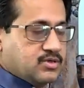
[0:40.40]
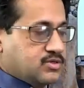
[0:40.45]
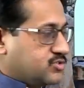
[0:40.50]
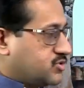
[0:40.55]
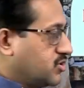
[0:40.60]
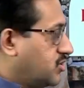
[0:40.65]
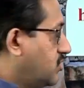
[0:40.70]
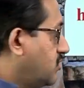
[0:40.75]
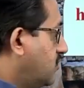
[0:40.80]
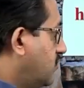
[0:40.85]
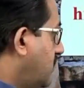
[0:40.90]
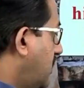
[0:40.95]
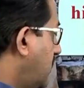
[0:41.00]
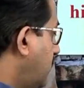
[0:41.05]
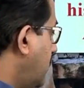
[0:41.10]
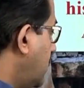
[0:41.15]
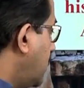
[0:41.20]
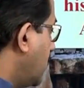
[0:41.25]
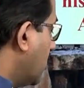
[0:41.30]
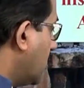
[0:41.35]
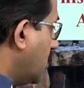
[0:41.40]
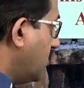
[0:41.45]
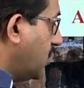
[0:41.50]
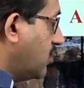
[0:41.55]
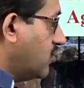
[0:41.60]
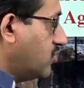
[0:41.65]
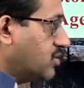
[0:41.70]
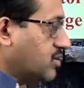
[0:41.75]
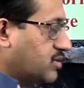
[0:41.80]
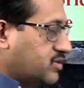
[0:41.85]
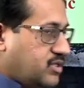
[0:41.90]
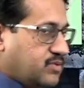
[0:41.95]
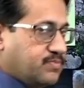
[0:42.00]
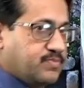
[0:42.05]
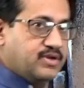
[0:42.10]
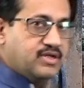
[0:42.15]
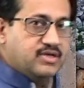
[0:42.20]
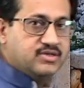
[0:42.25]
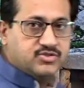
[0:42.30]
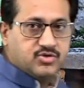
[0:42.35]
So when we talk about the
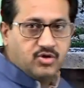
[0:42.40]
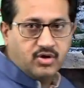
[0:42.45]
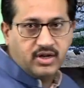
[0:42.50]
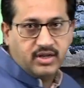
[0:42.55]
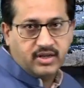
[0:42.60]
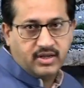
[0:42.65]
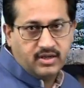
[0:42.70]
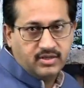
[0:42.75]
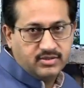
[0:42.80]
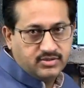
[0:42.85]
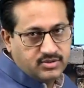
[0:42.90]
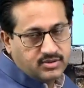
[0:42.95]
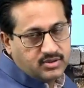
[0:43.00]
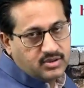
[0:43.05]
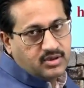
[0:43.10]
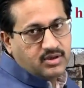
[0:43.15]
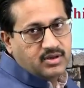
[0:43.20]
prehistoric age,